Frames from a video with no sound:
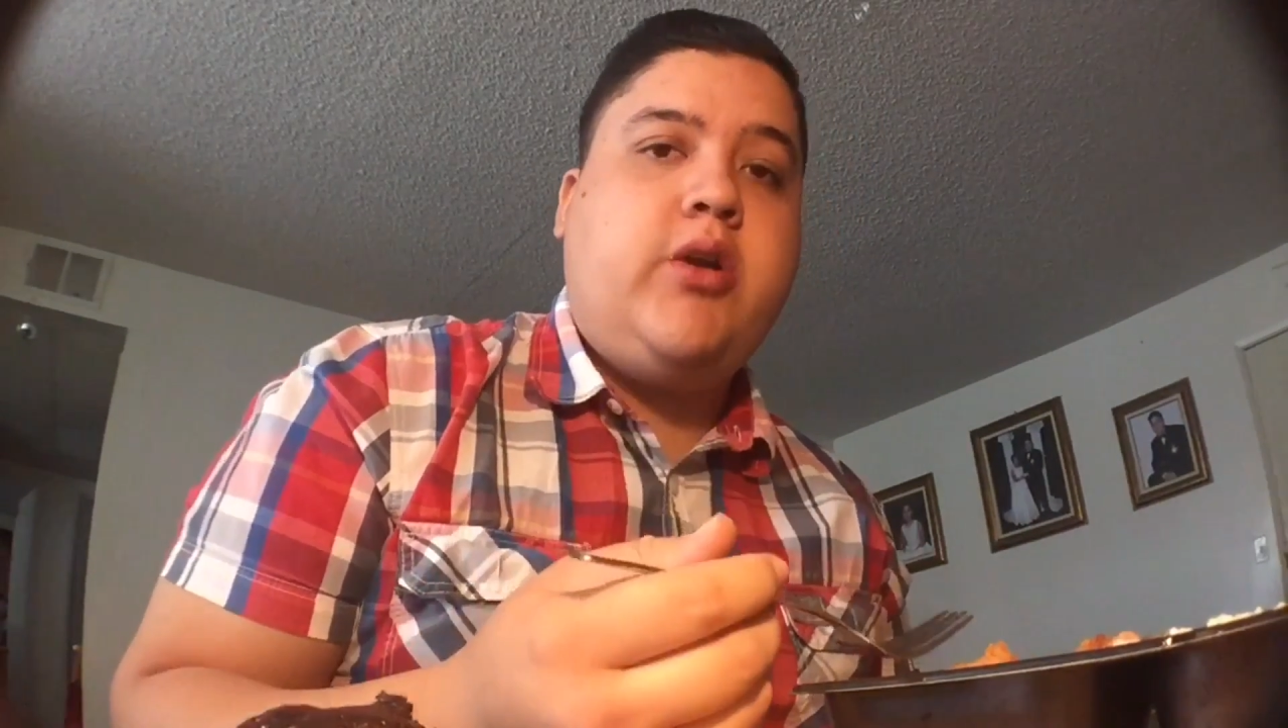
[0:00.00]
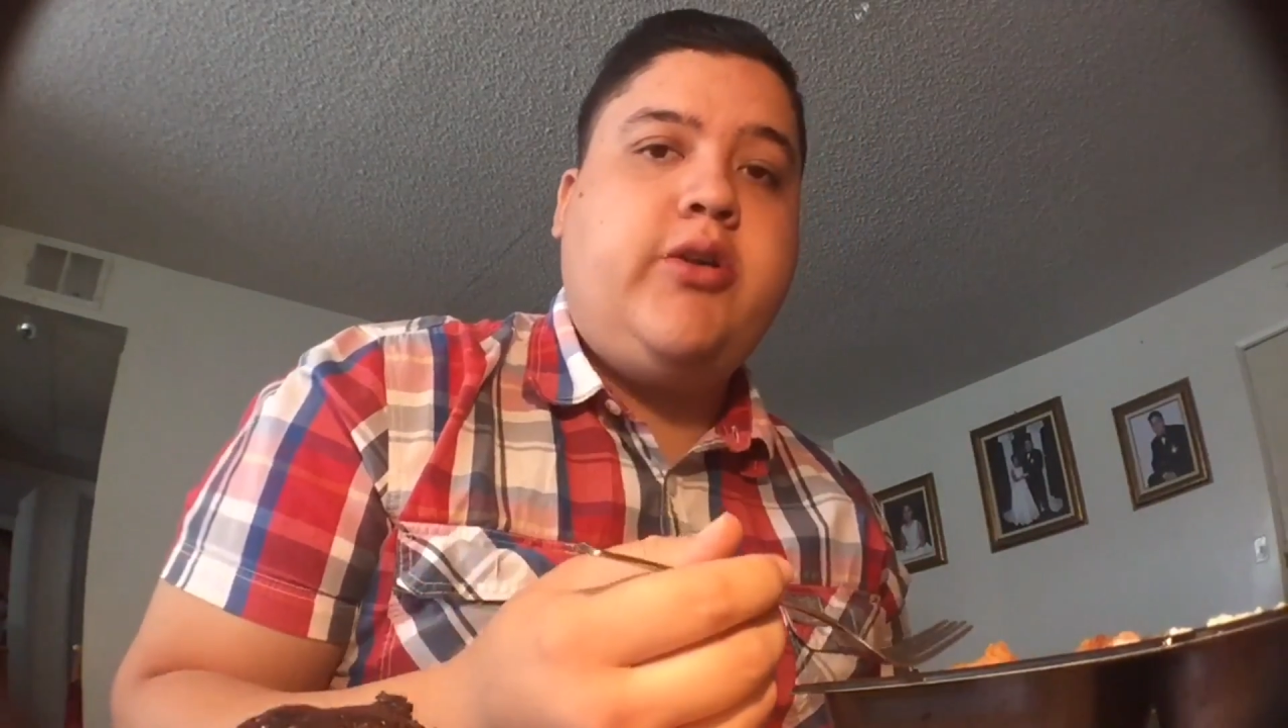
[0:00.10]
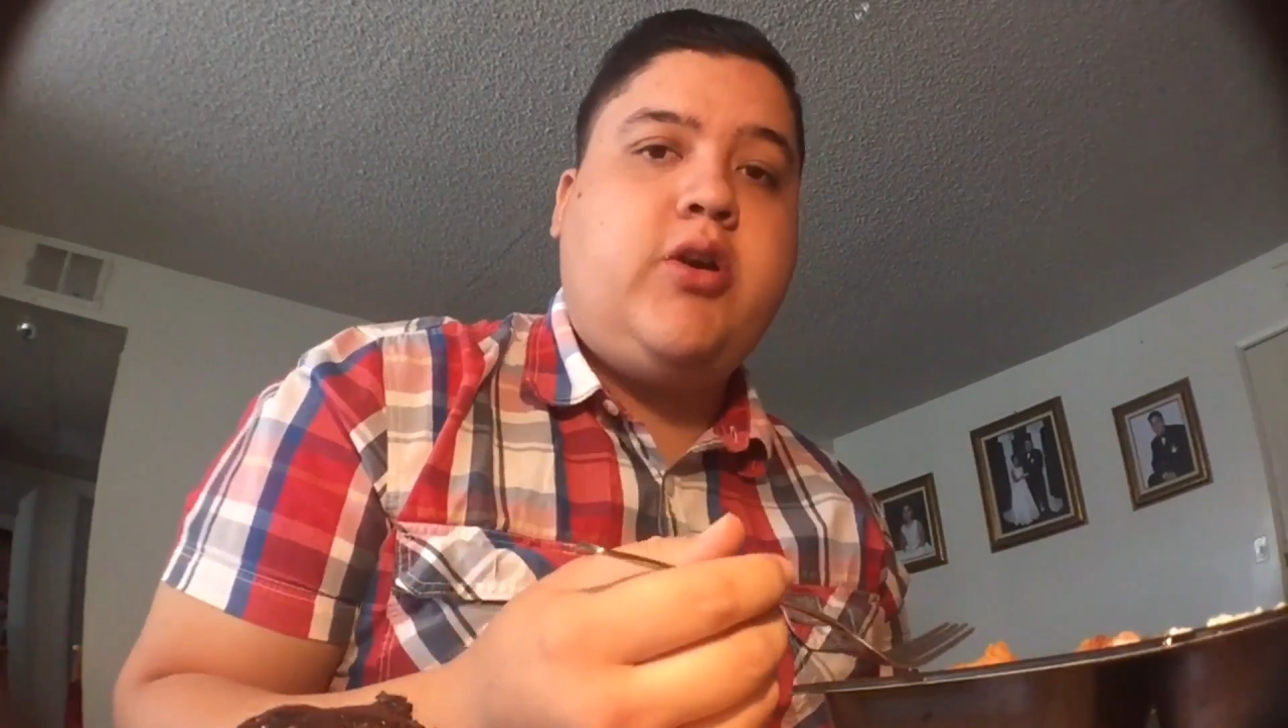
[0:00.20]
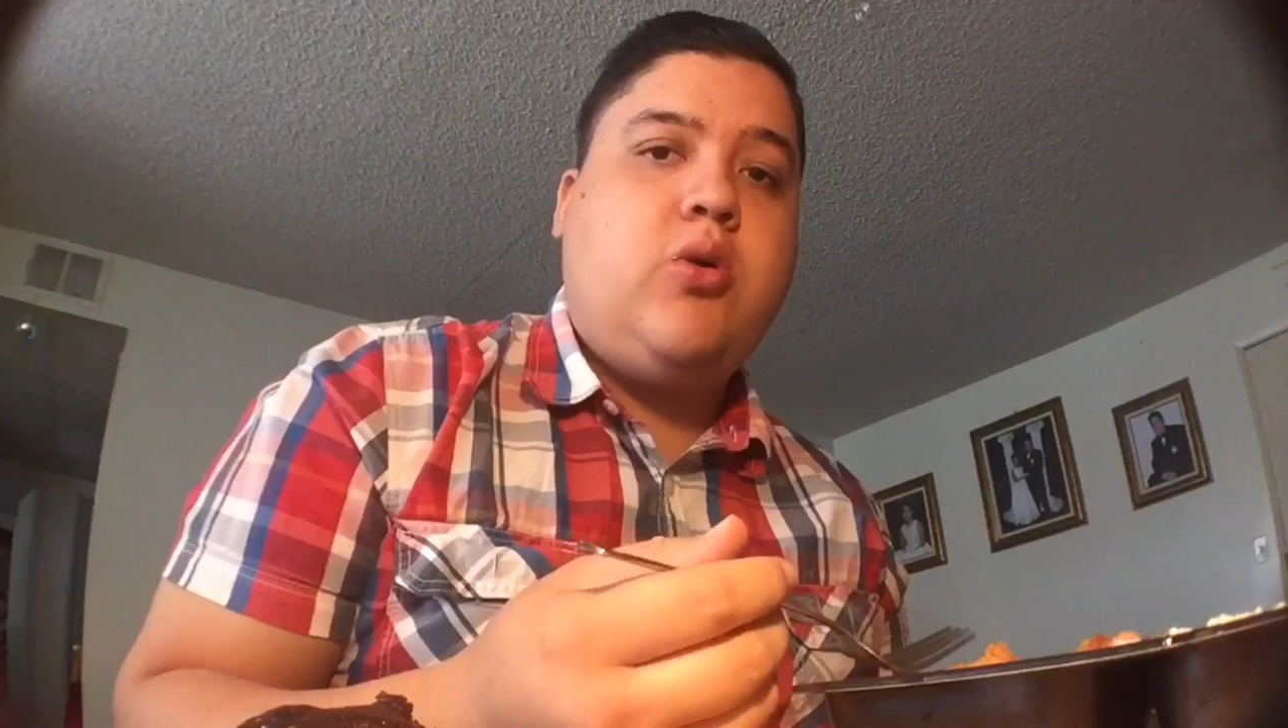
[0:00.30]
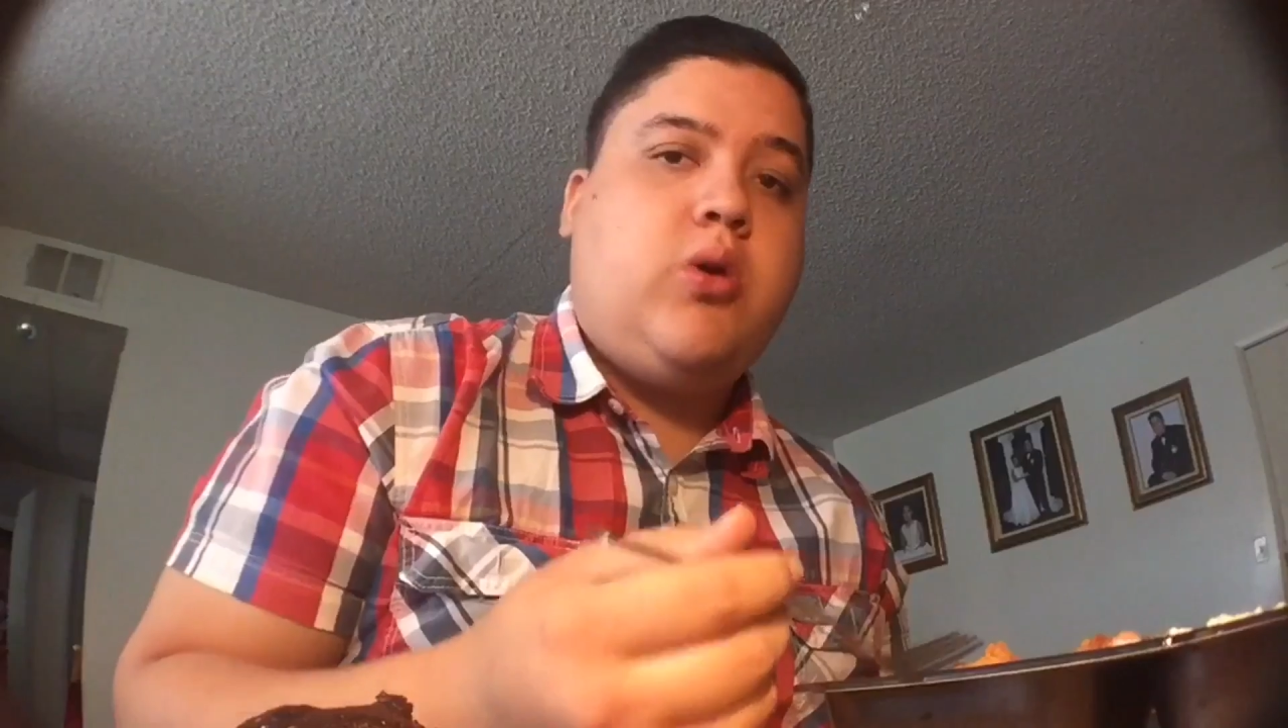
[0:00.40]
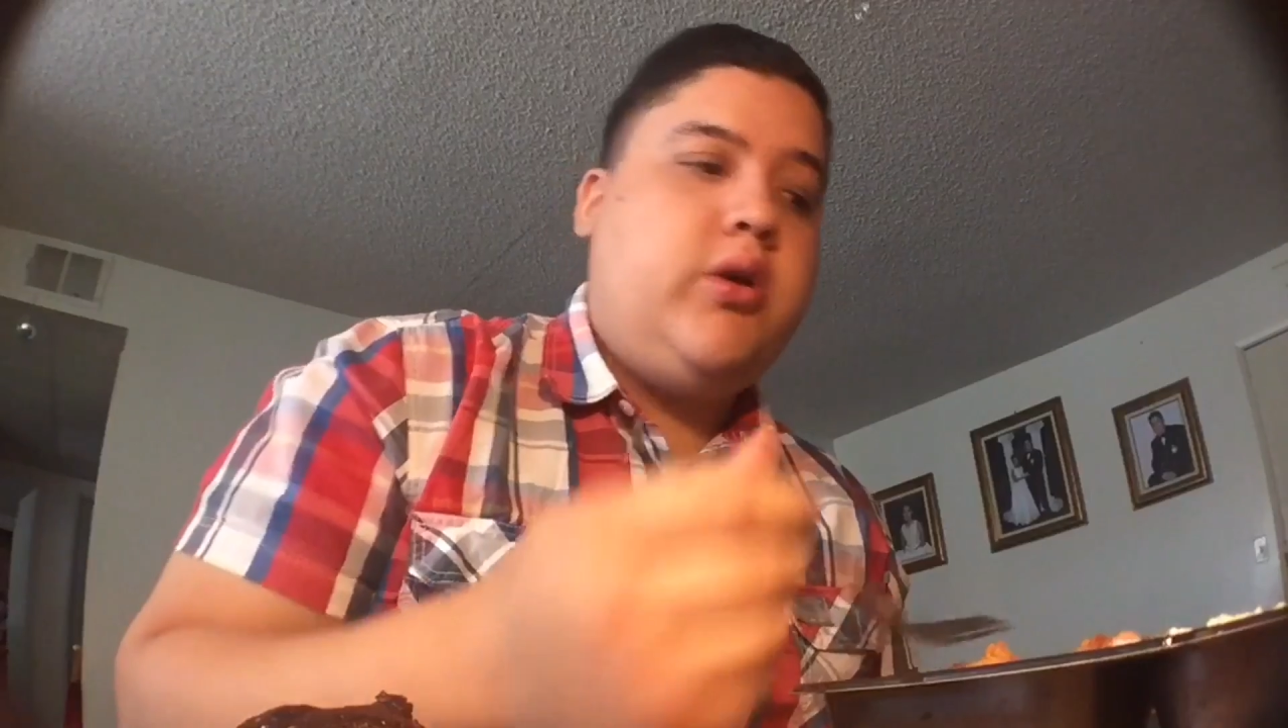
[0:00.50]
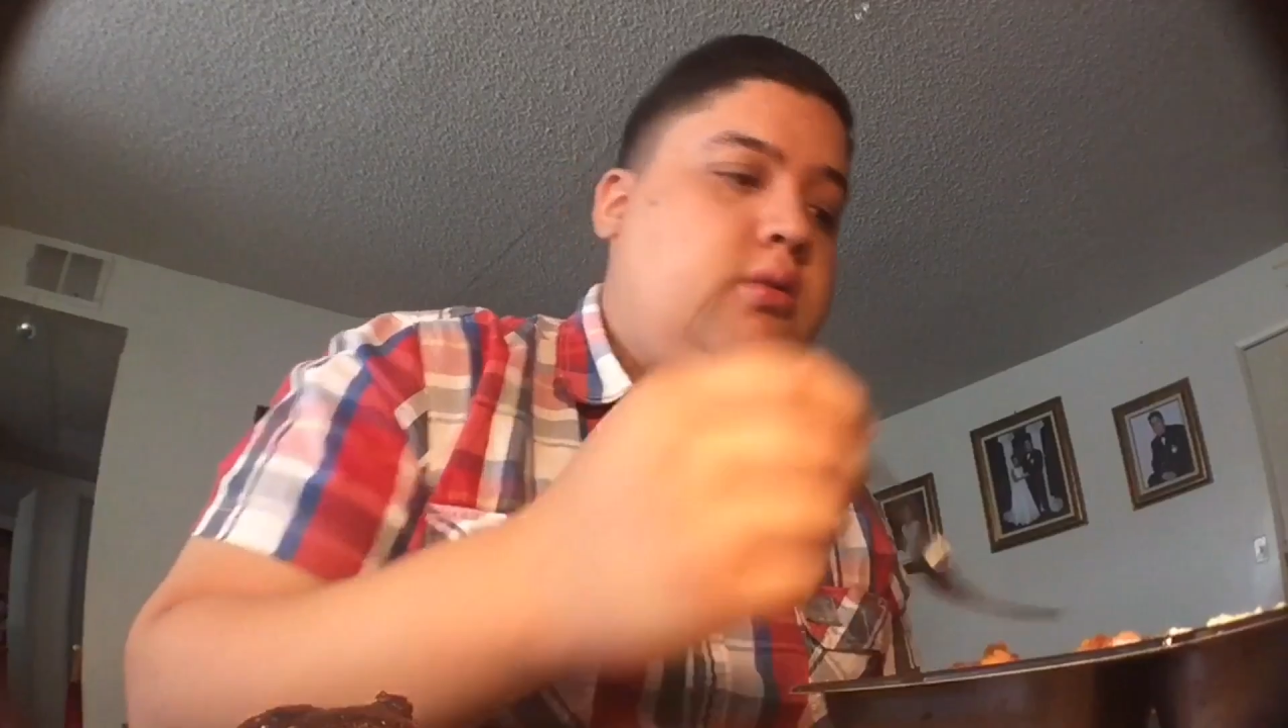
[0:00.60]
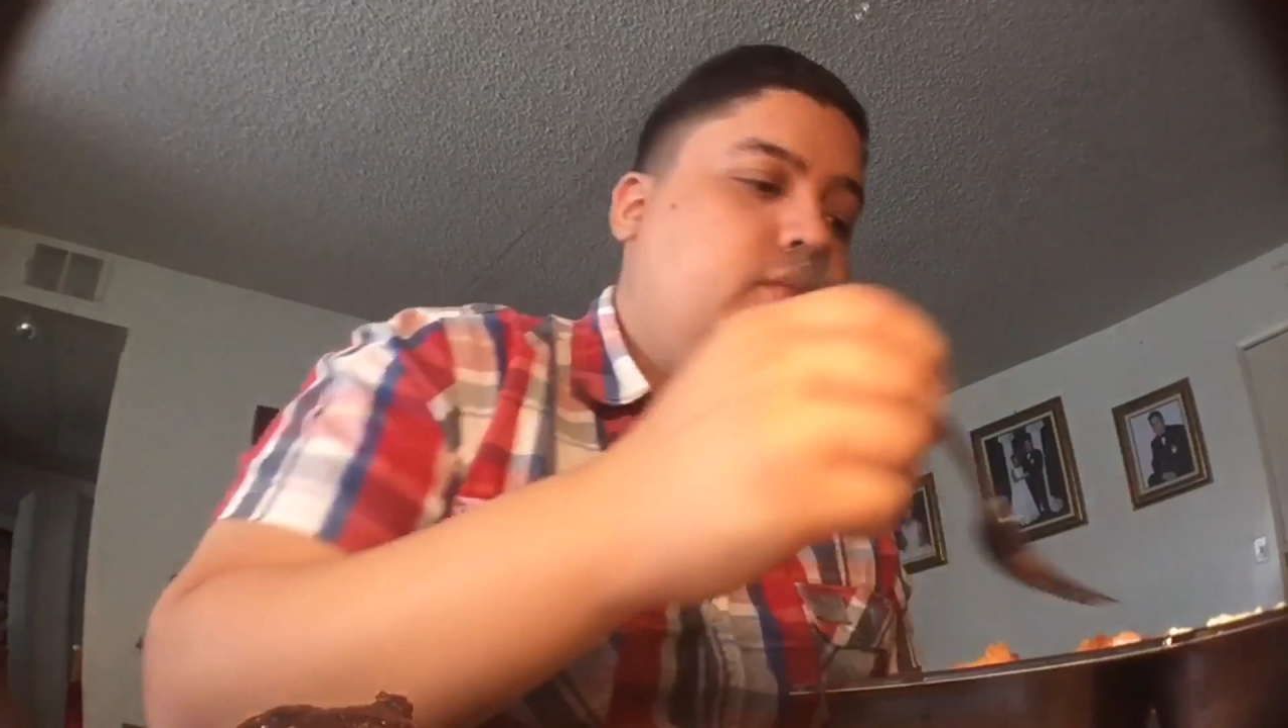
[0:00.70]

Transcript: to the corn.